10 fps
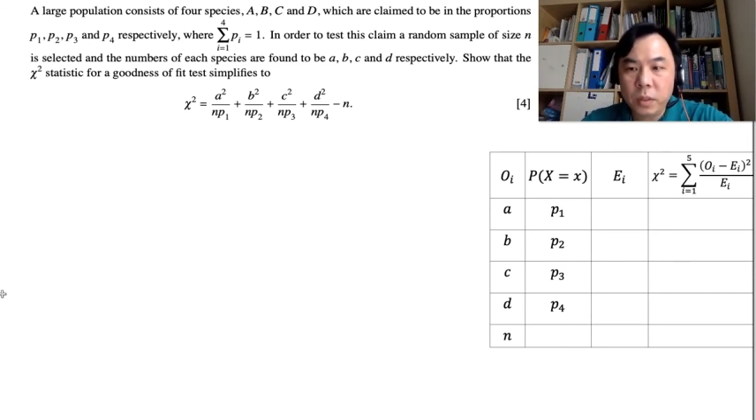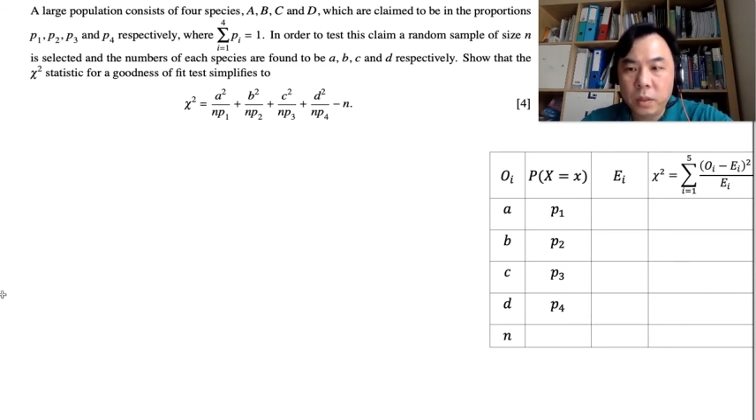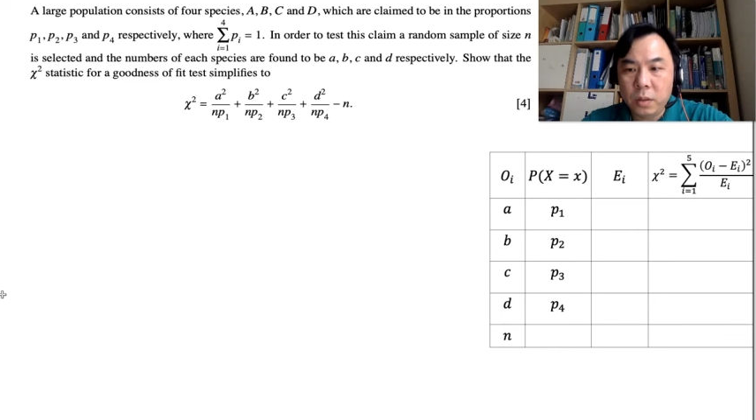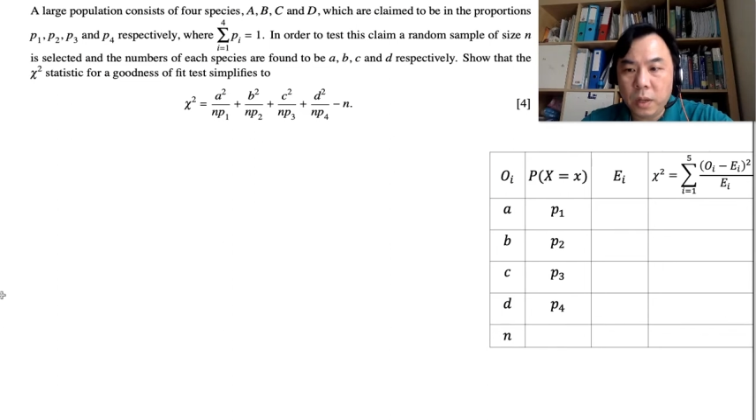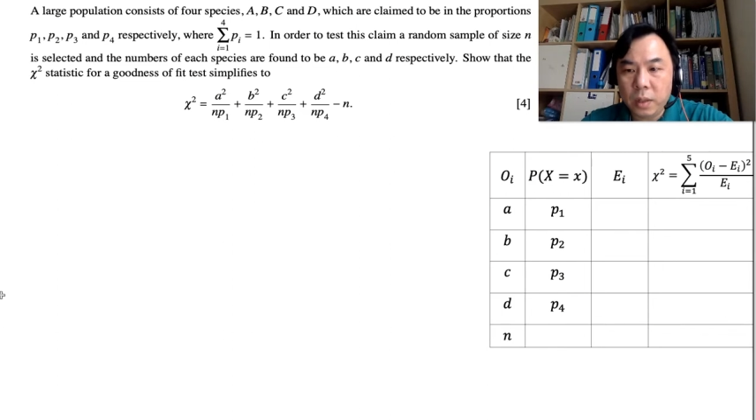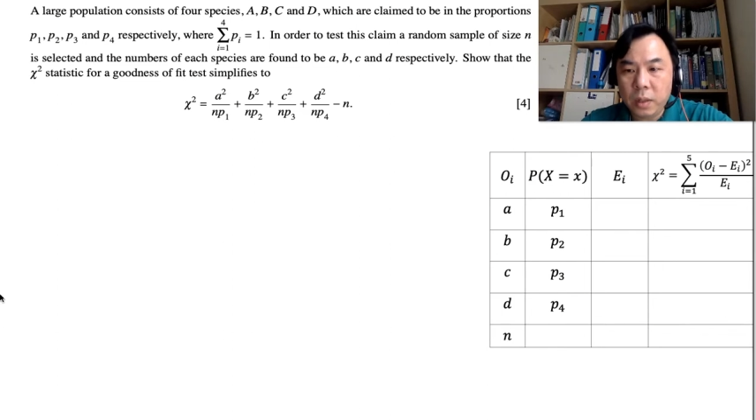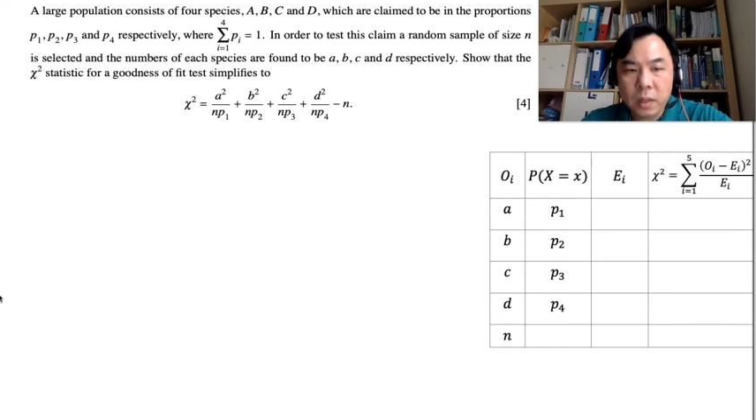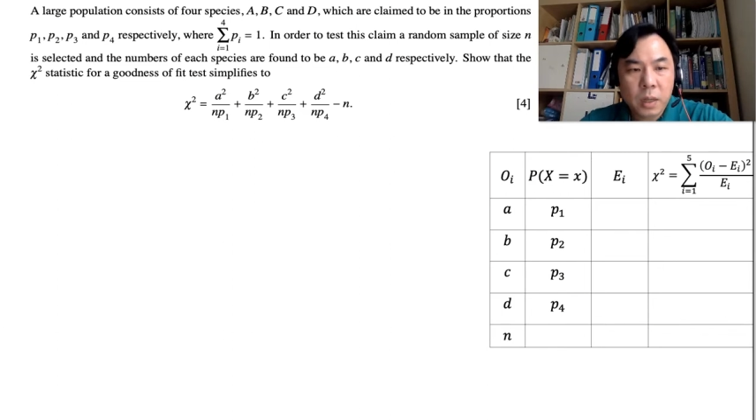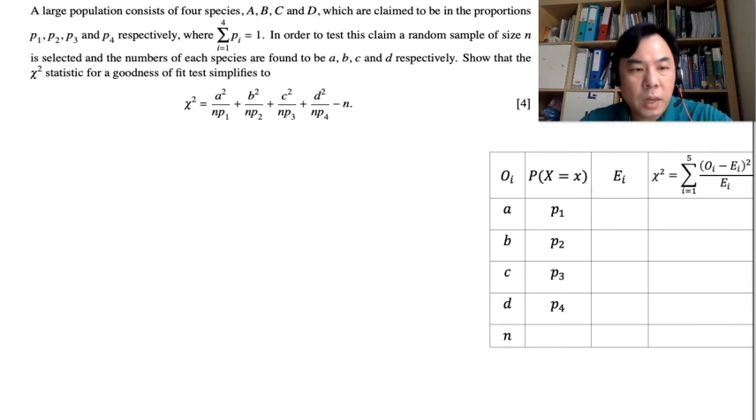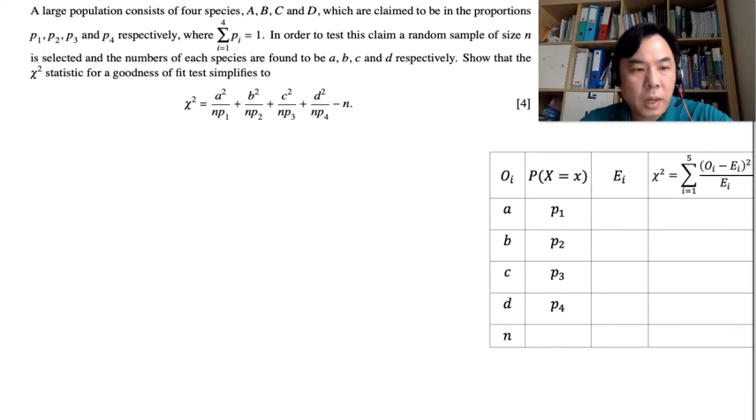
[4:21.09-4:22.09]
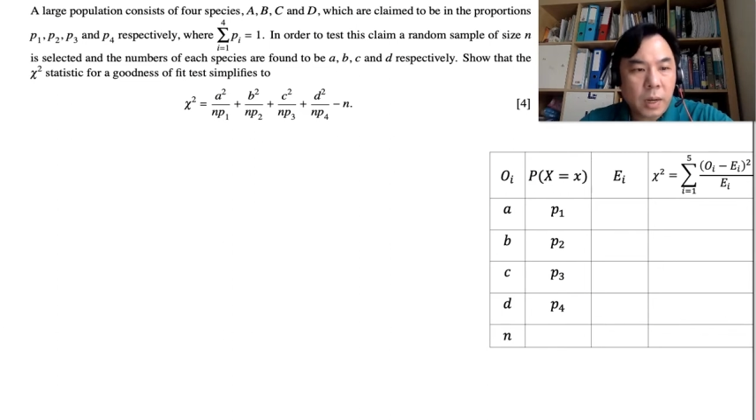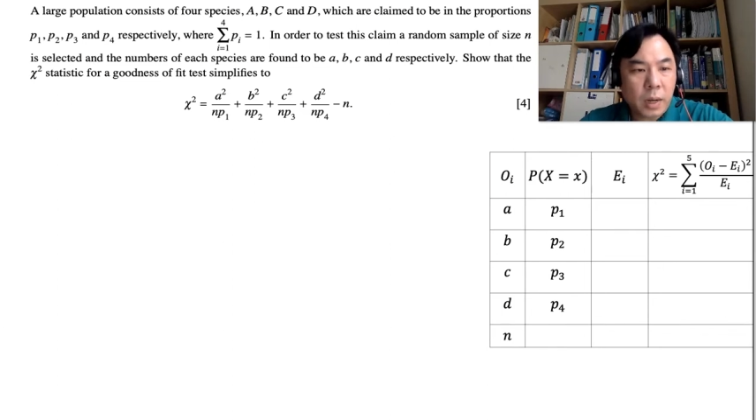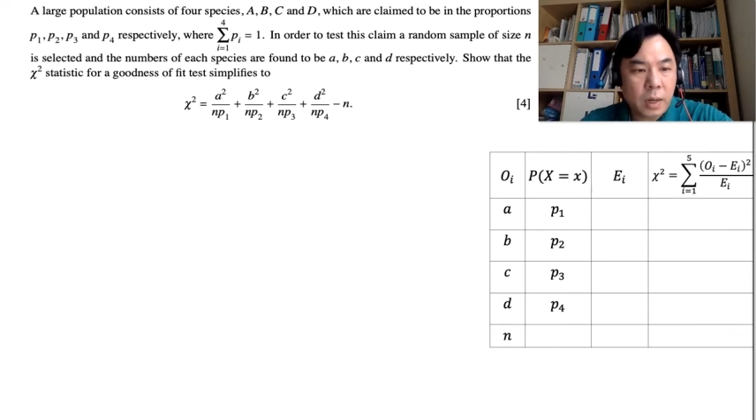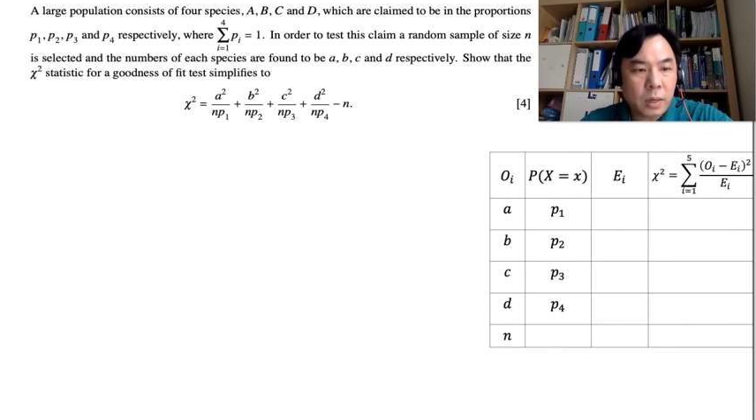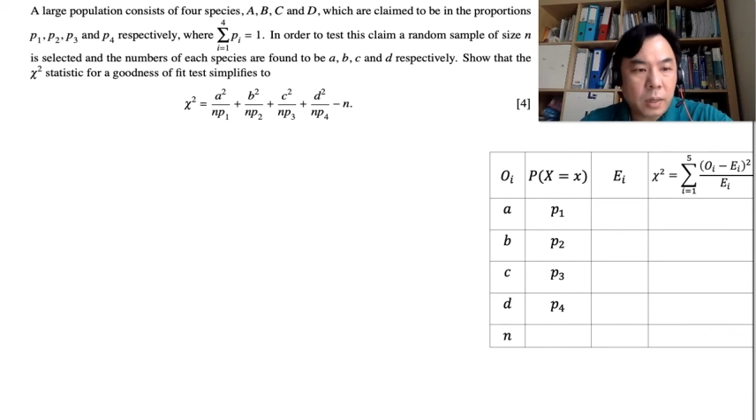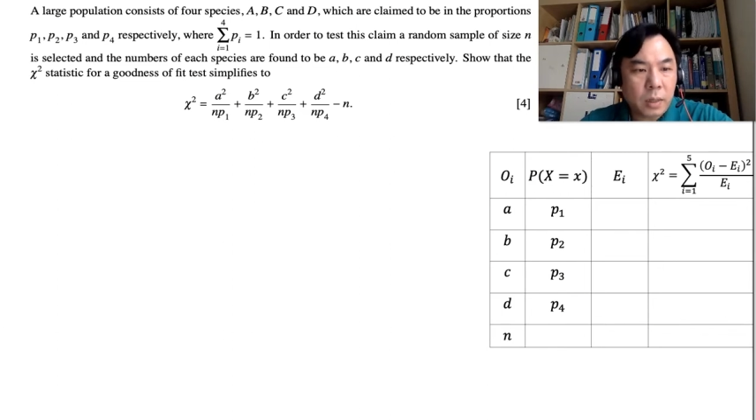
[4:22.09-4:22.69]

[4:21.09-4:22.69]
All right. And then